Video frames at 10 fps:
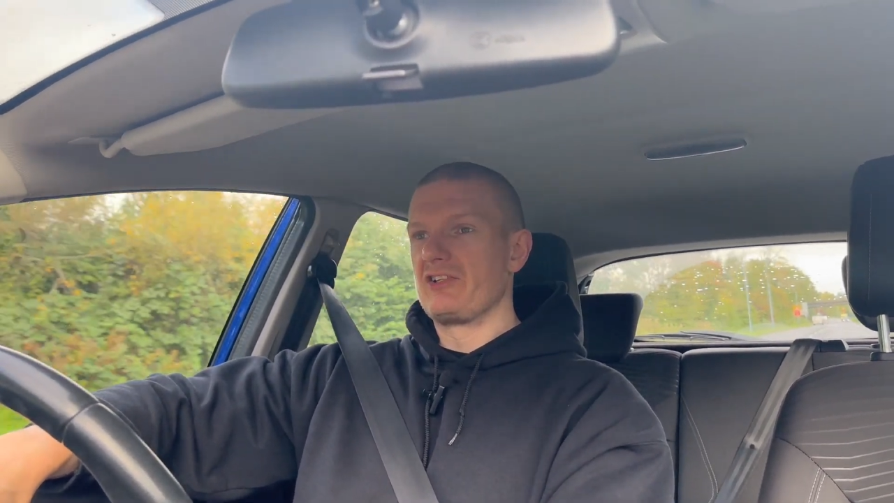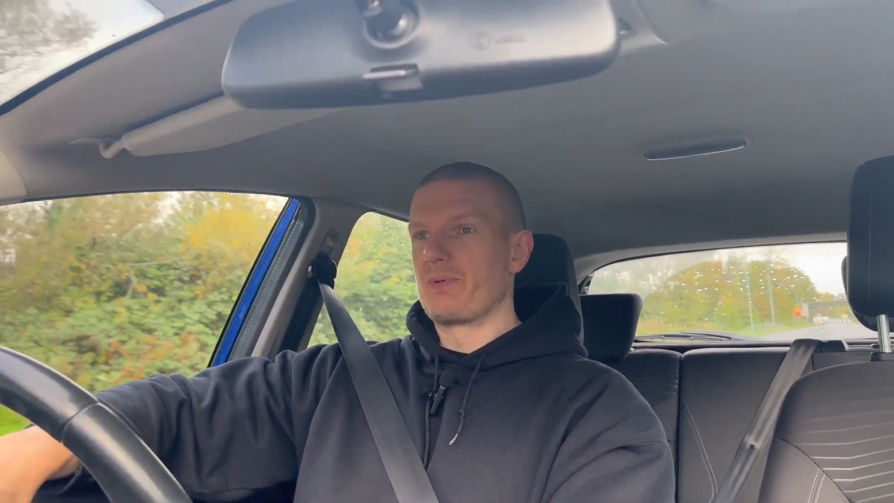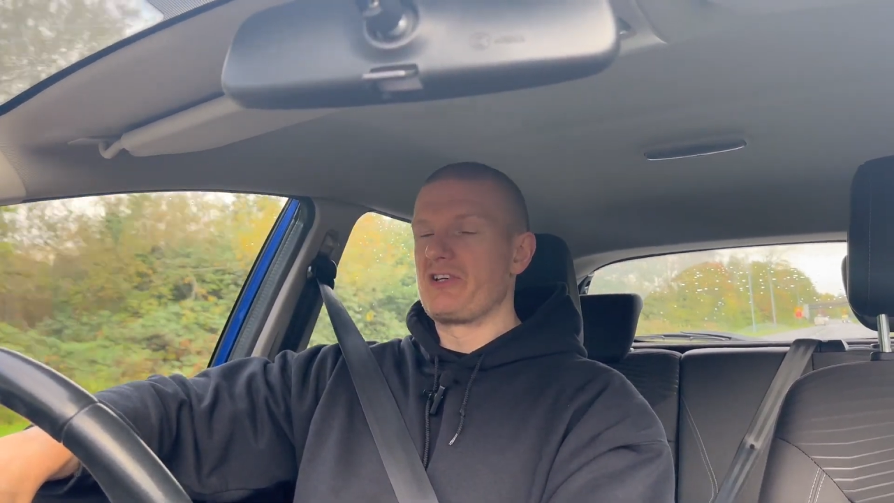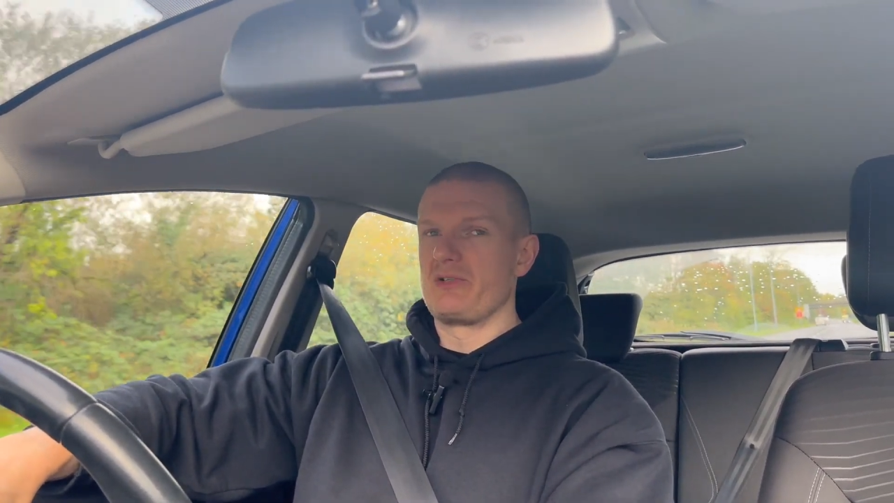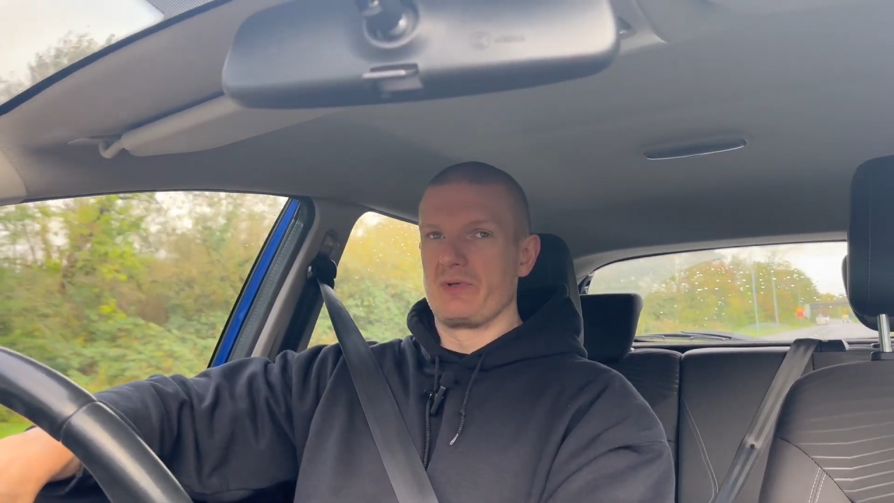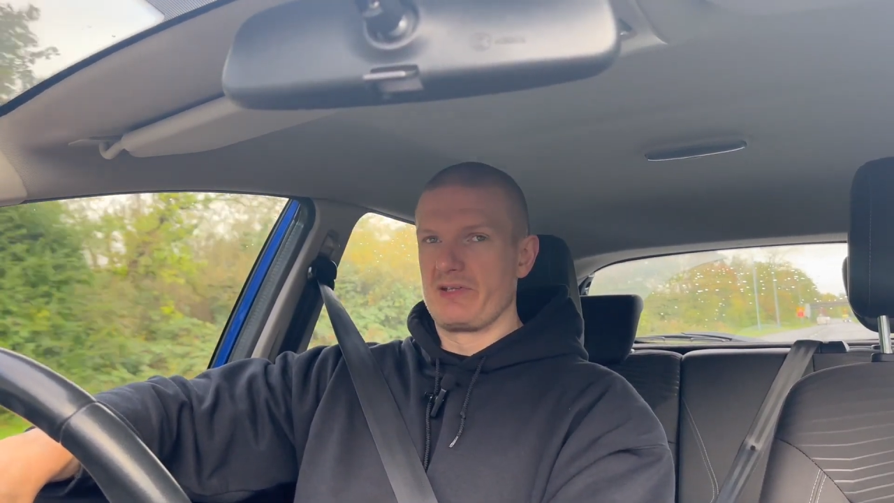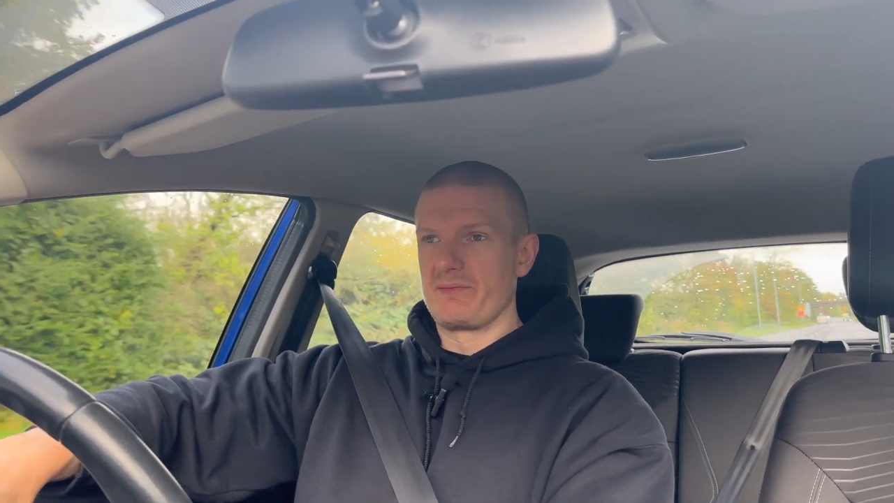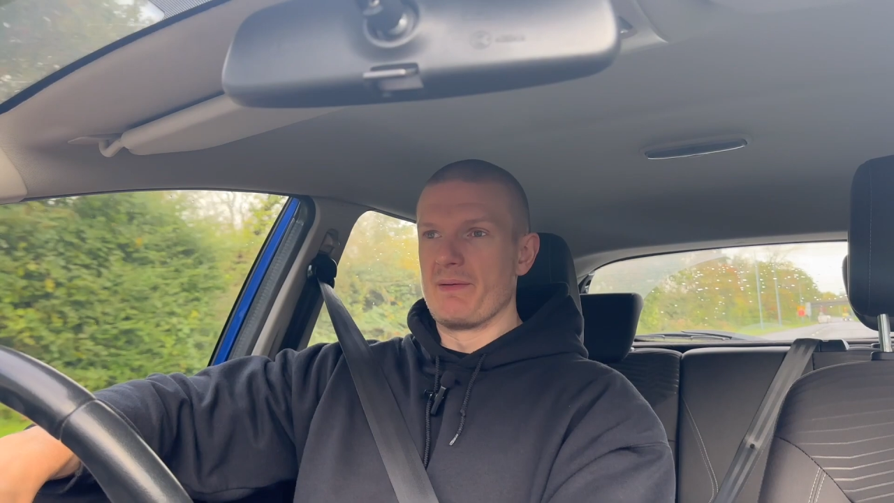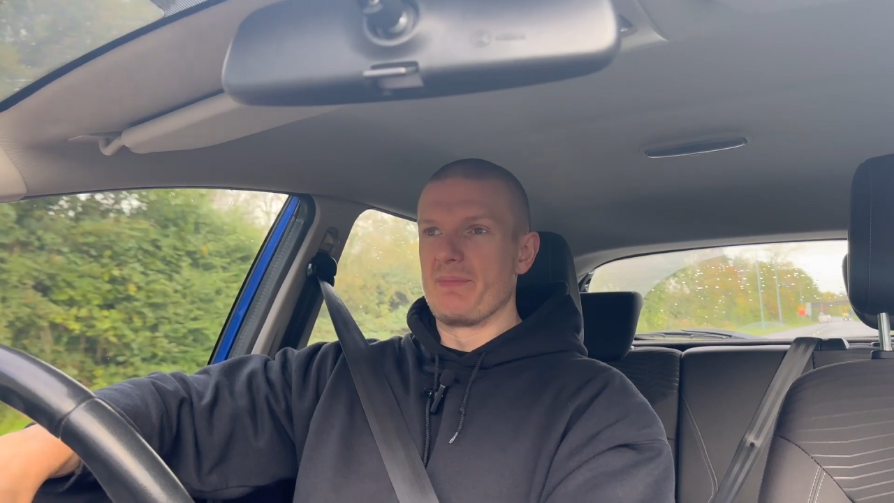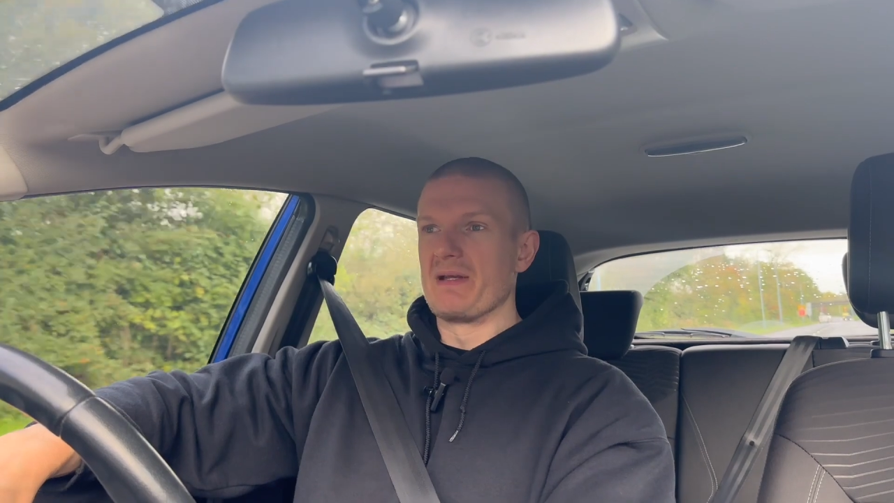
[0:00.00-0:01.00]
especially with
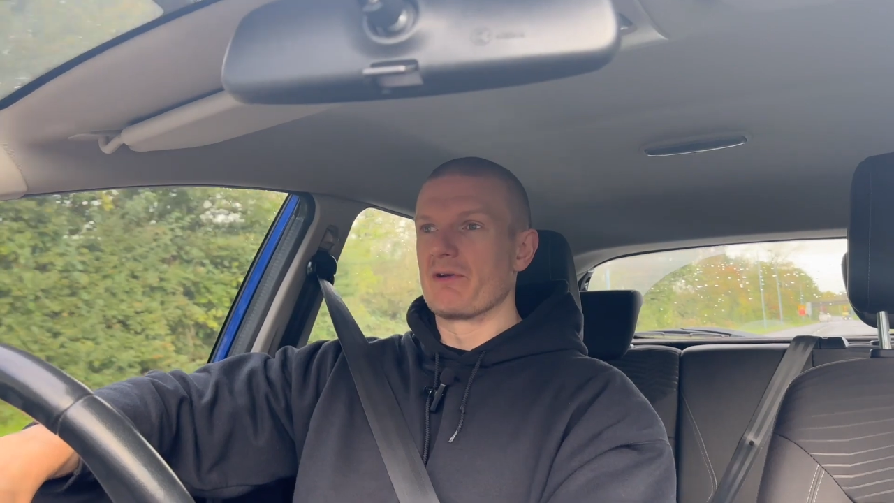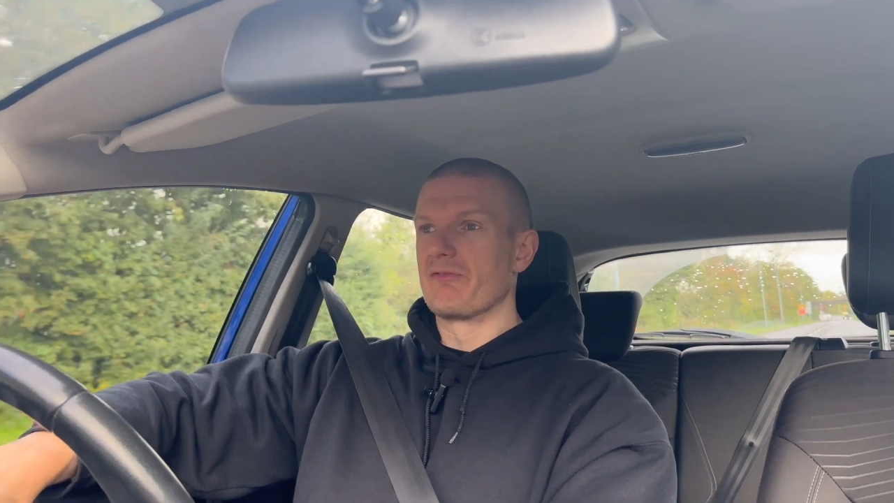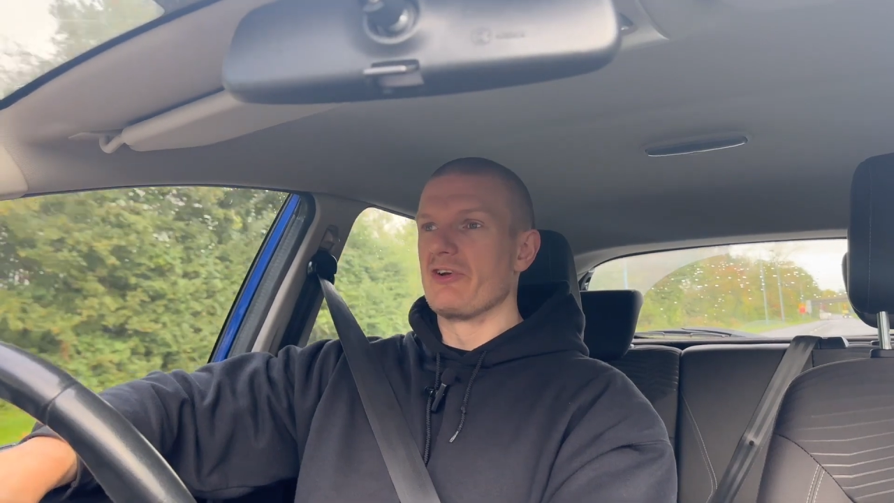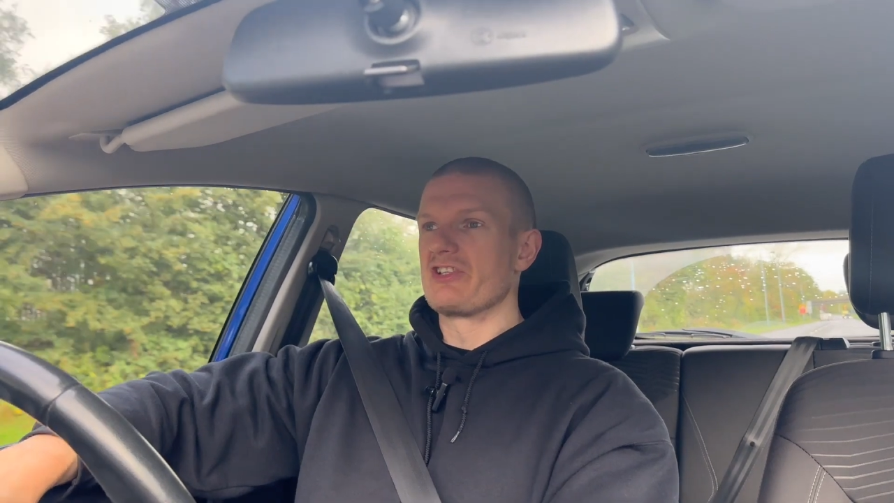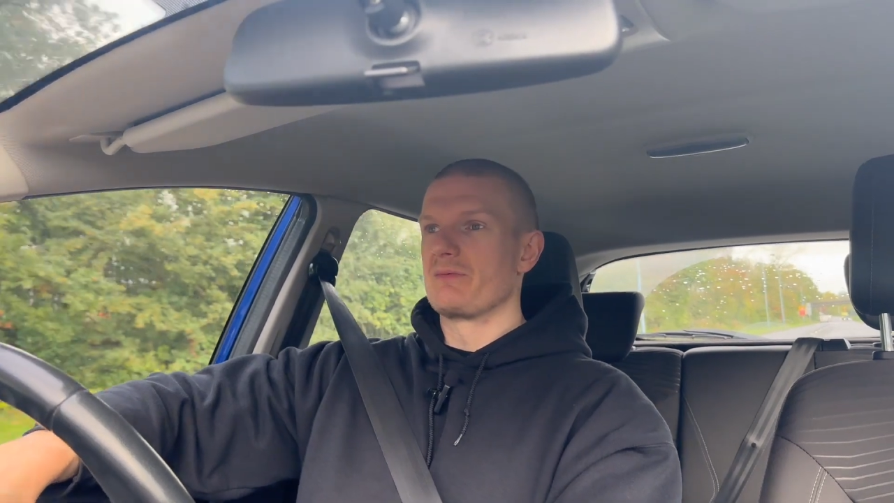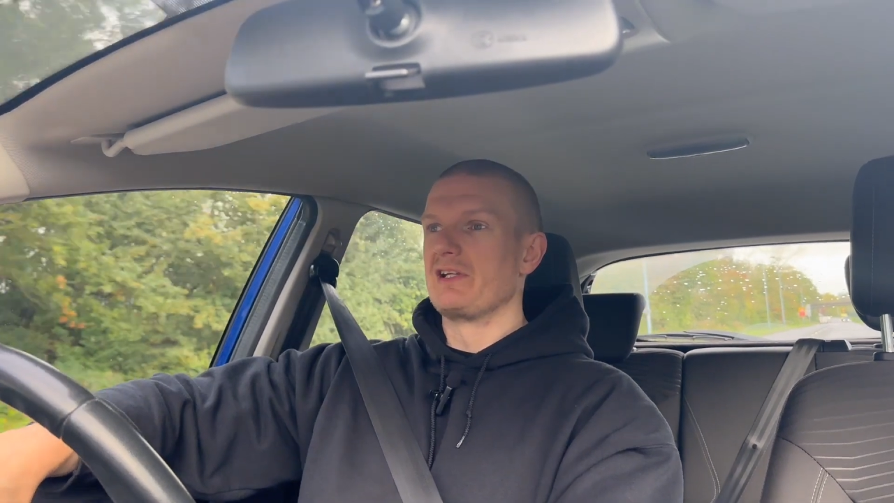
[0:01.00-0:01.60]
it being my first.